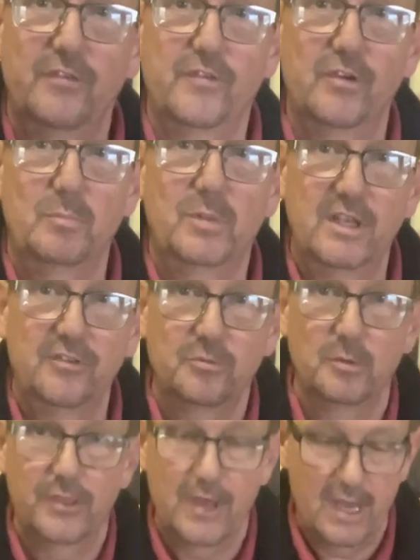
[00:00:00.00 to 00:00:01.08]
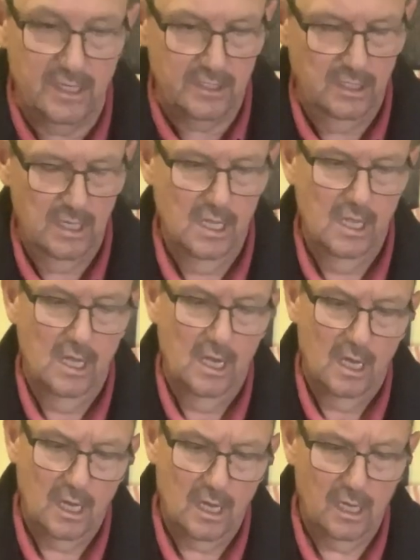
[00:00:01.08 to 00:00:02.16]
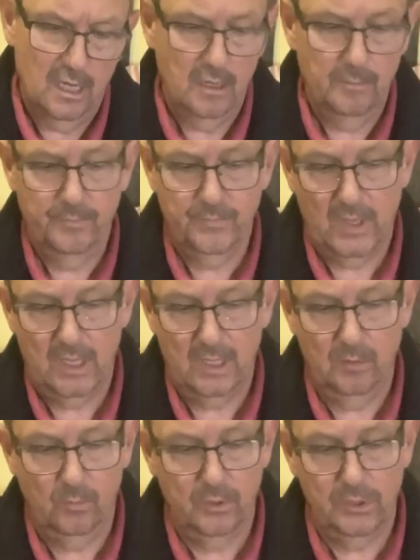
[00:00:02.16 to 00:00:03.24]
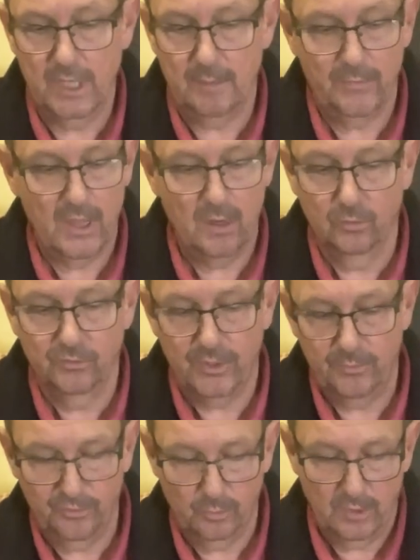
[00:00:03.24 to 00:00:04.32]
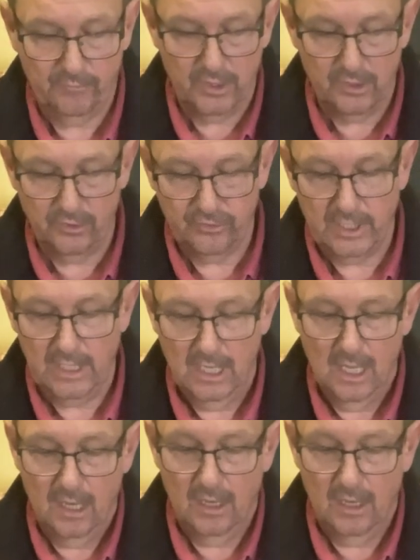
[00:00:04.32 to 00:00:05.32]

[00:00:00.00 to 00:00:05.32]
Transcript: very pleased with that. That all seems to work very nicely.